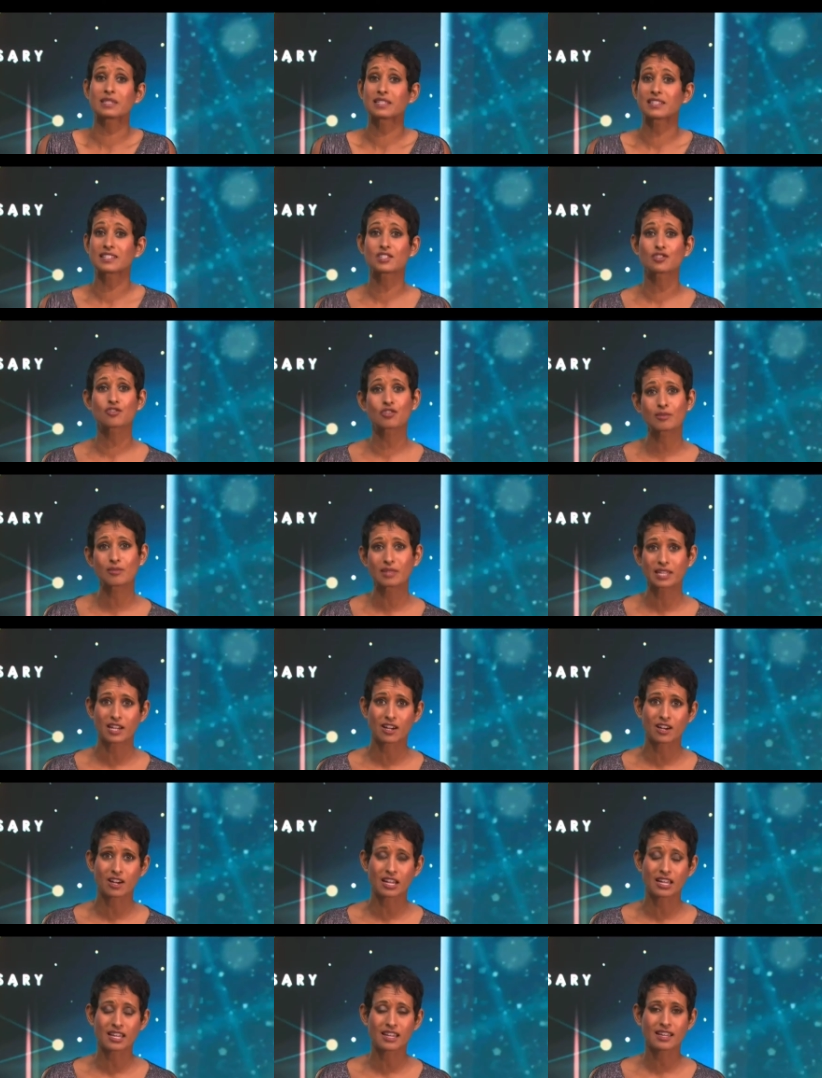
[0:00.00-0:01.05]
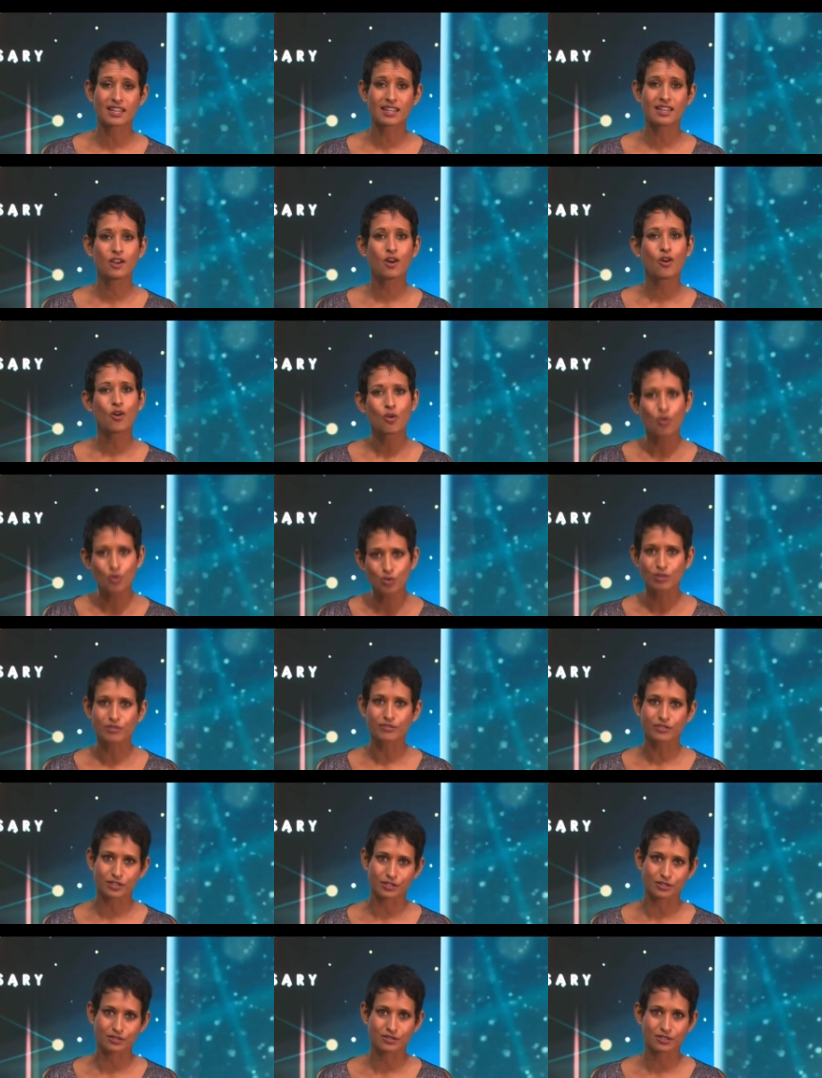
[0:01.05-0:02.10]
have been extremely high, all
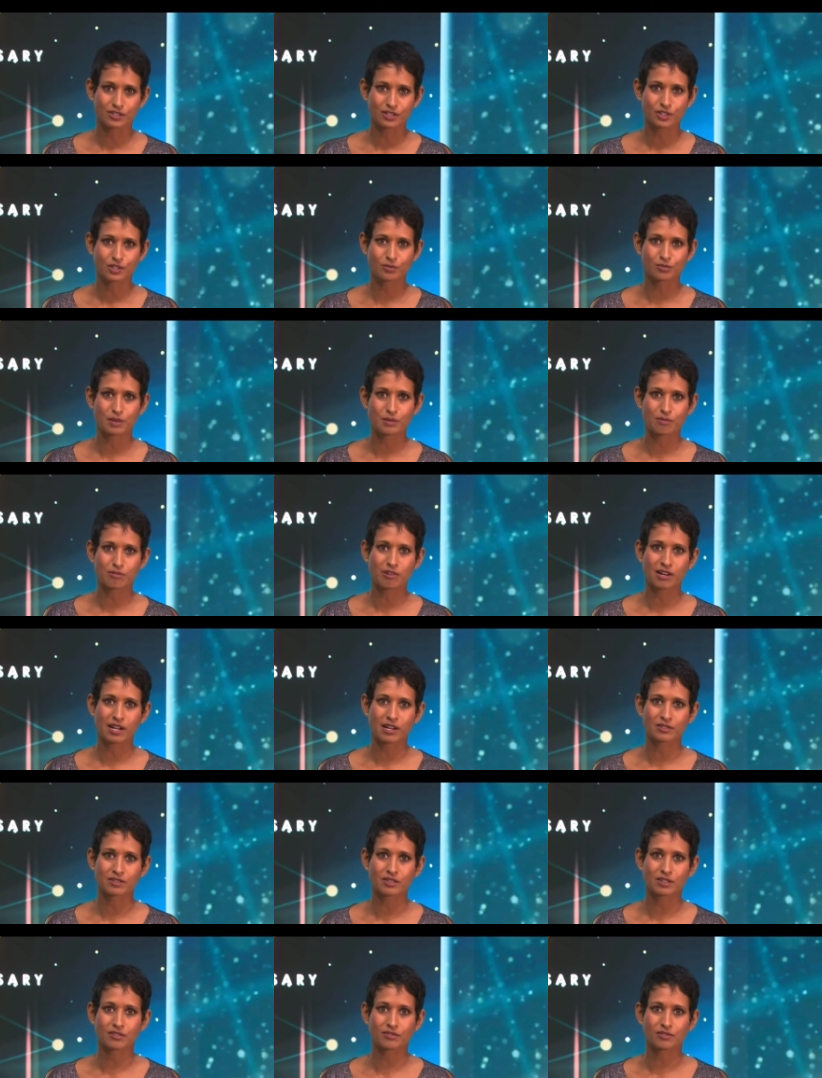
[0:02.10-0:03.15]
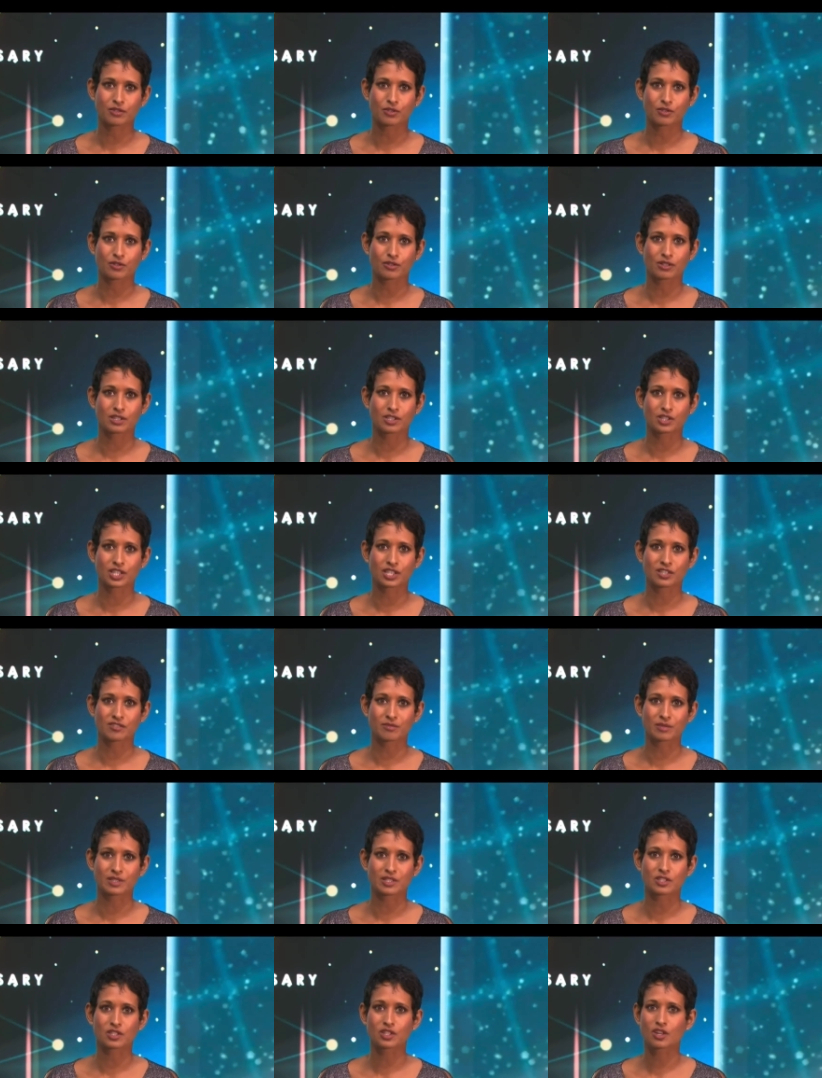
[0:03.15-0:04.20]
of you should be proud of your
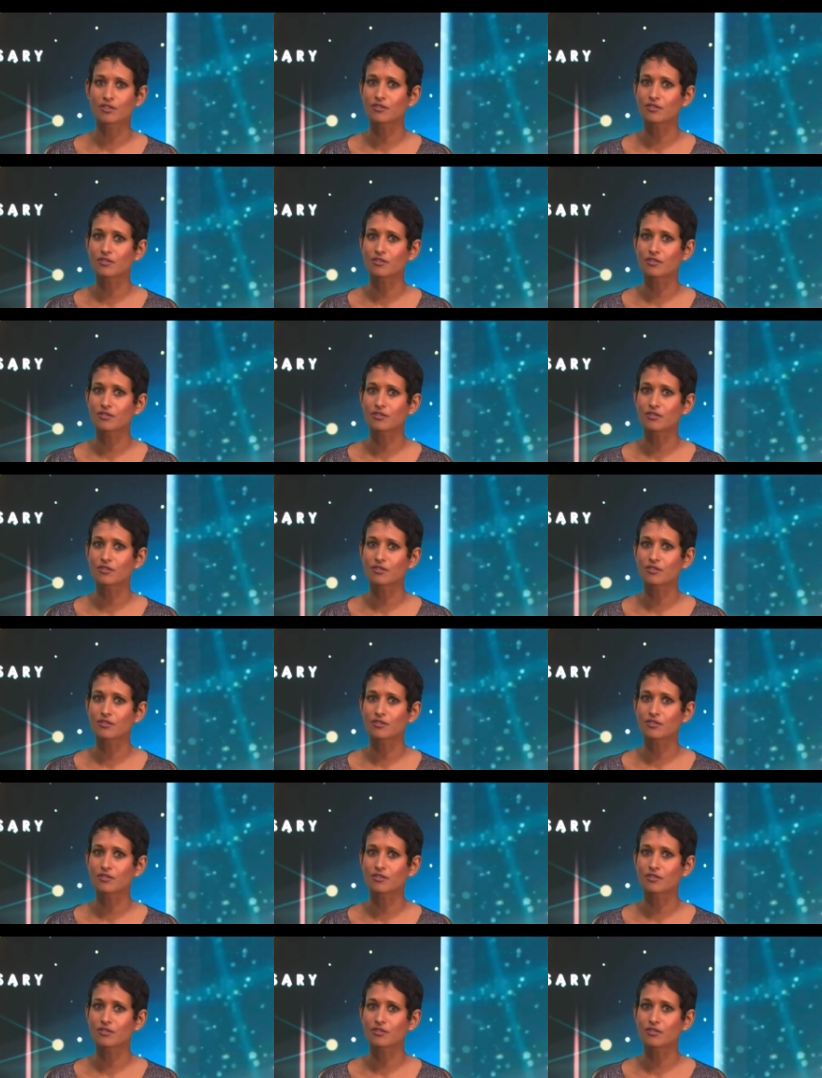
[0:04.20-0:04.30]
achievements.